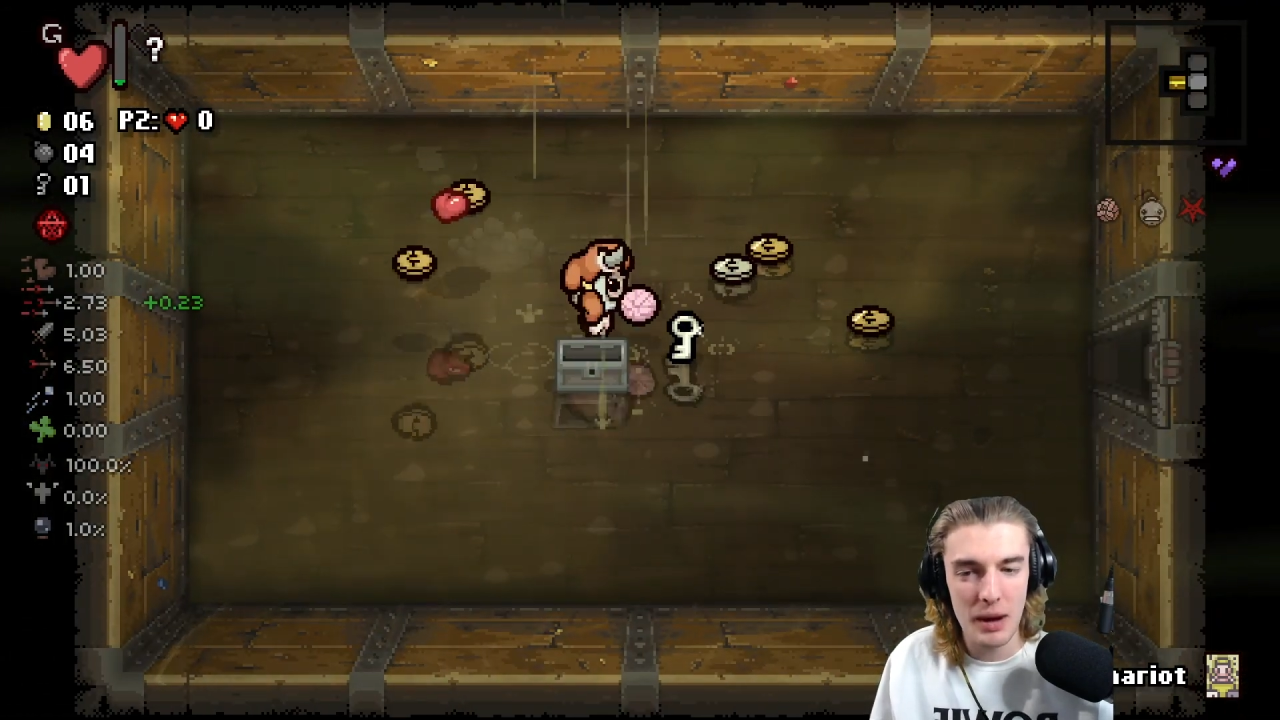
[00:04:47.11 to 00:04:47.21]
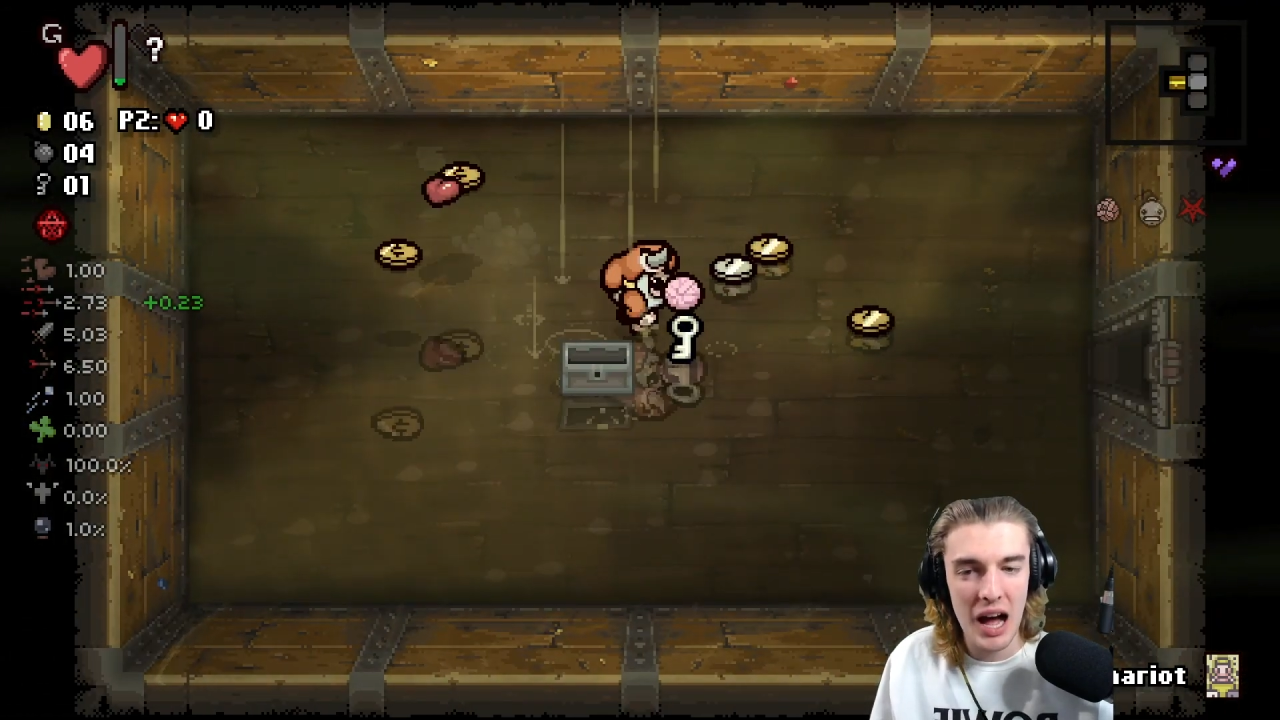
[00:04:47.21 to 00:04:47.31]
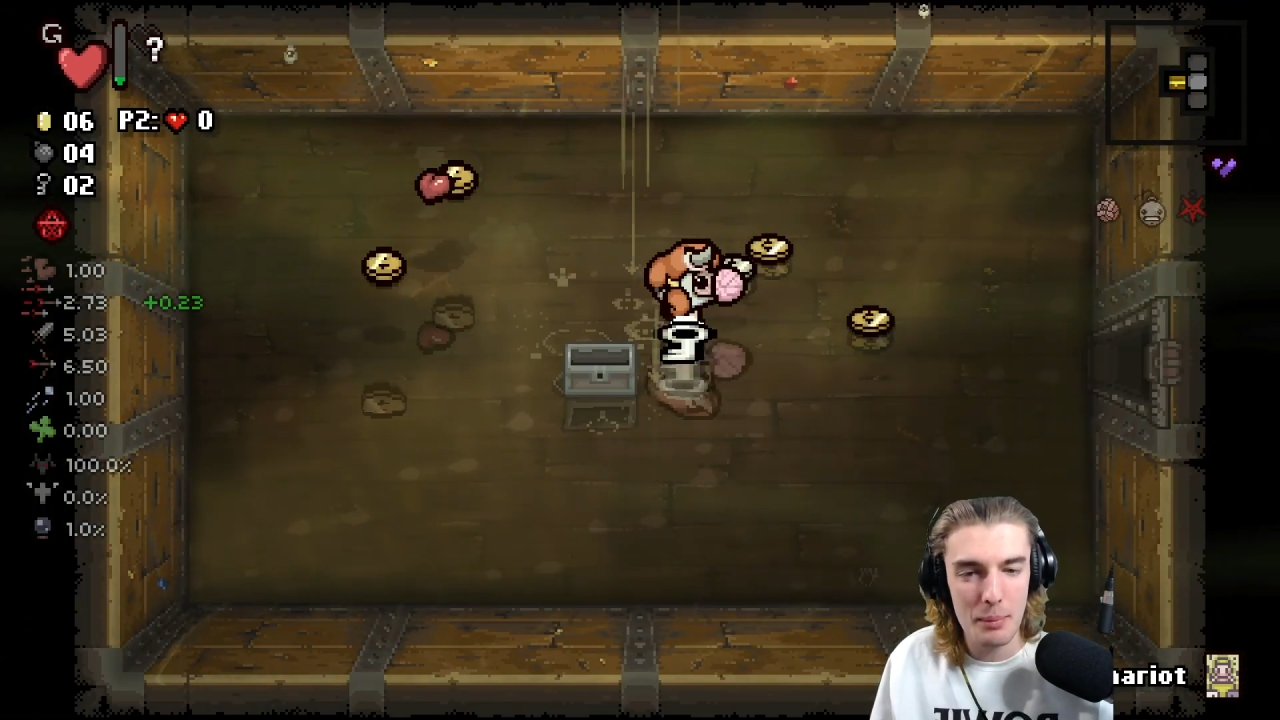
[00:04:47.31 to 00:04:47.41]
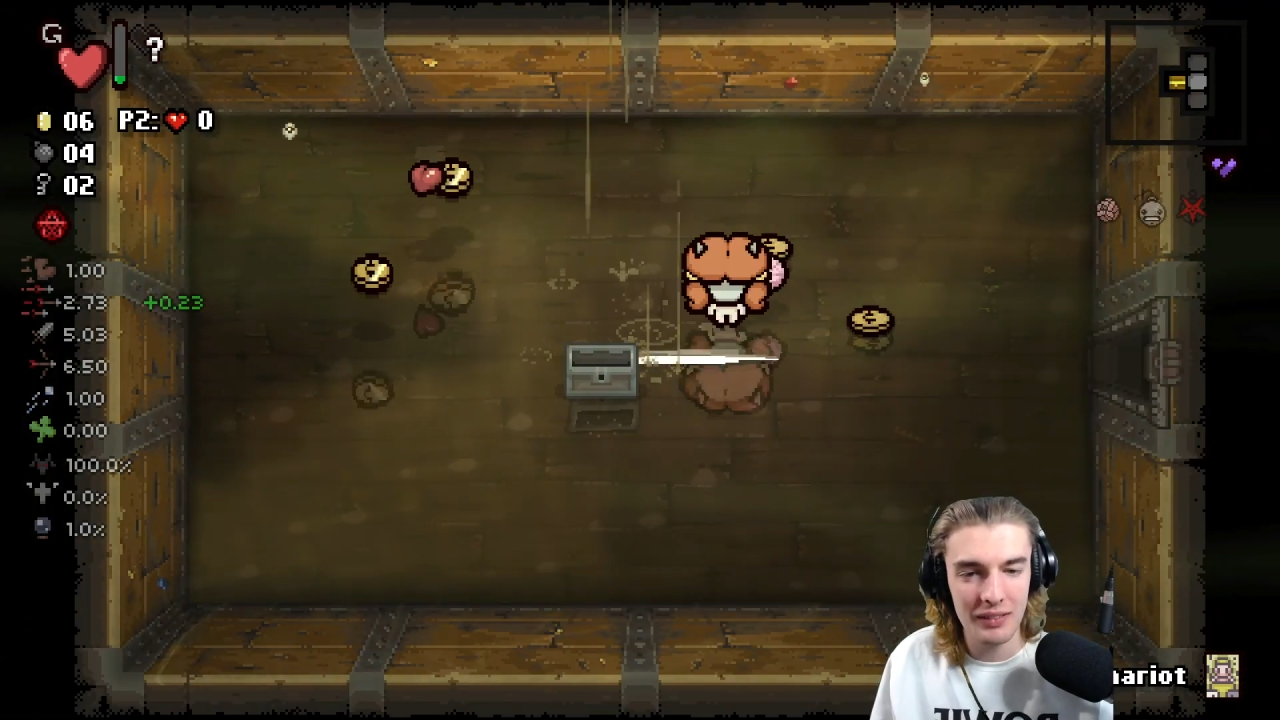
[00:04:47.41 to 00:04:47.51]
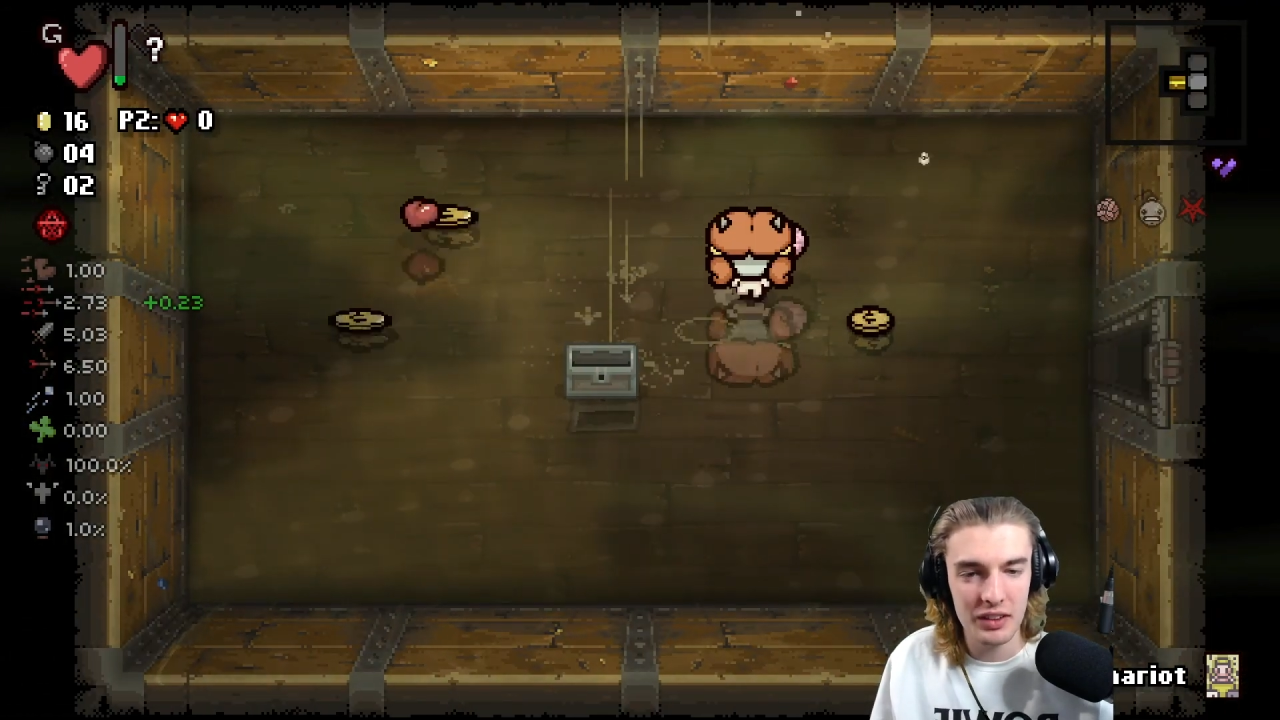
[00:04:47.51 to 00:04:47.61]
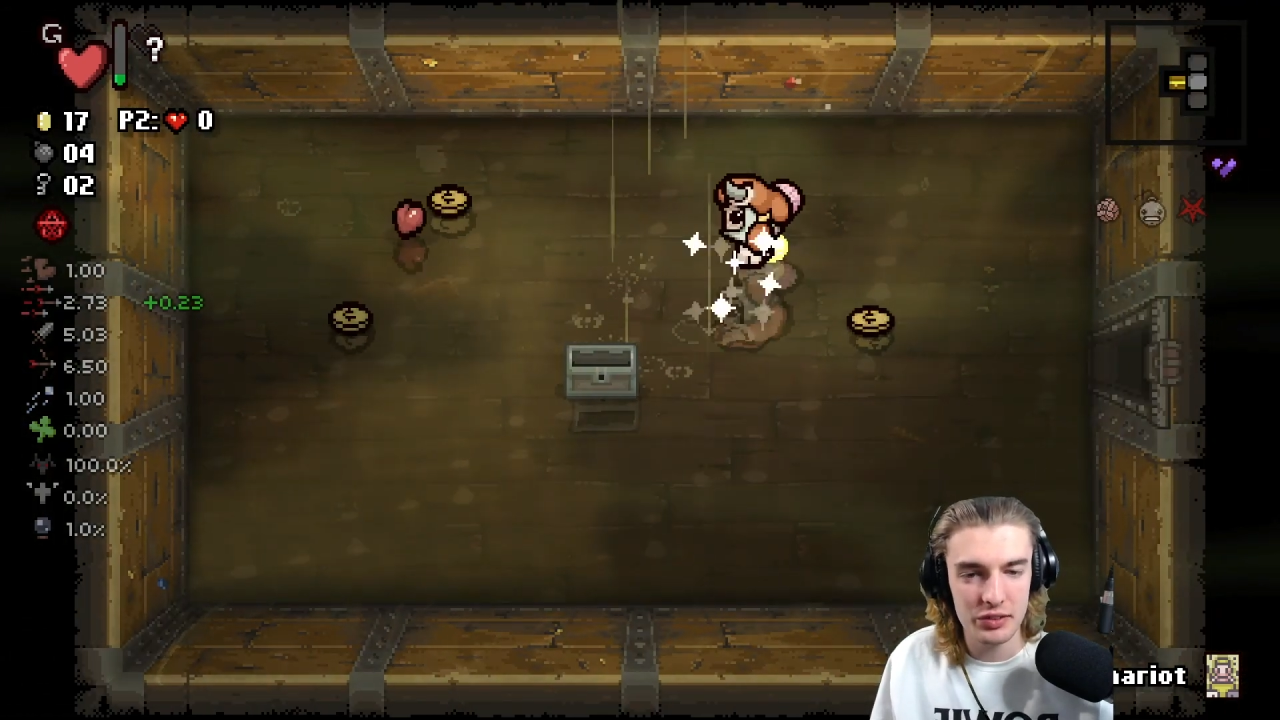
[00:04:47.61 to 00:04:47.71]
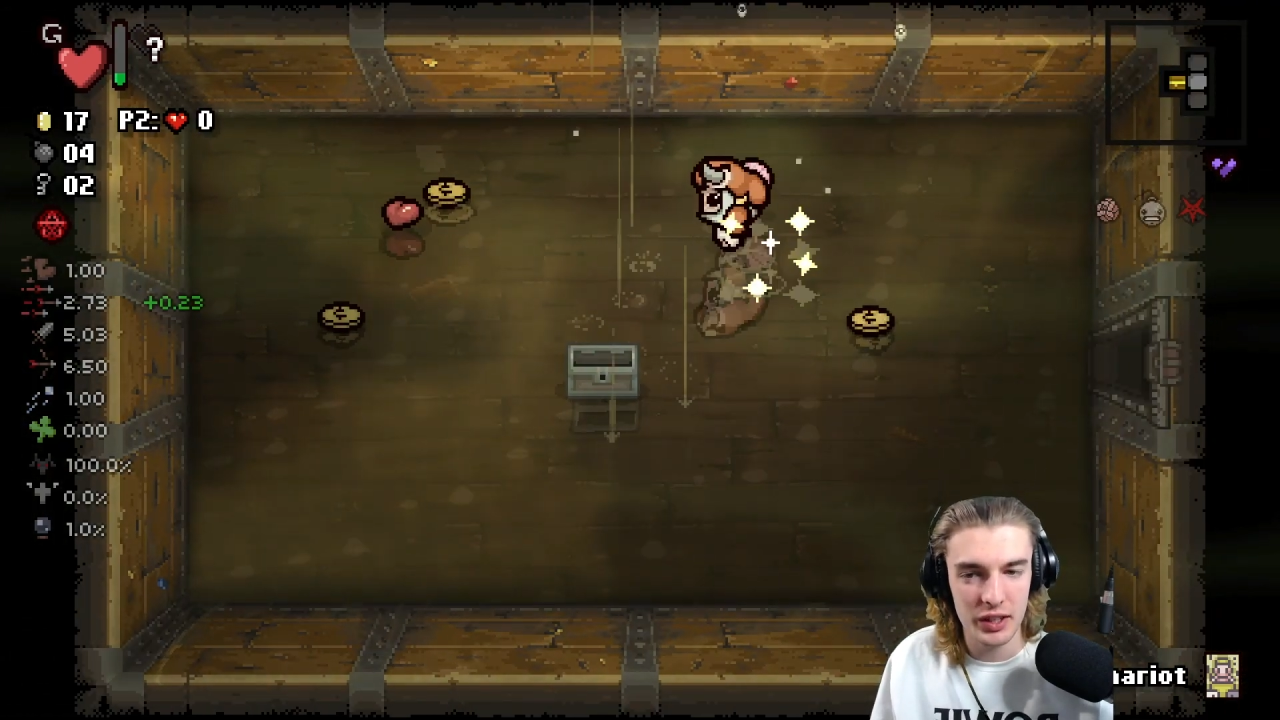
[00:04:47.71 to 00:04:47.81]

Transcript: popping this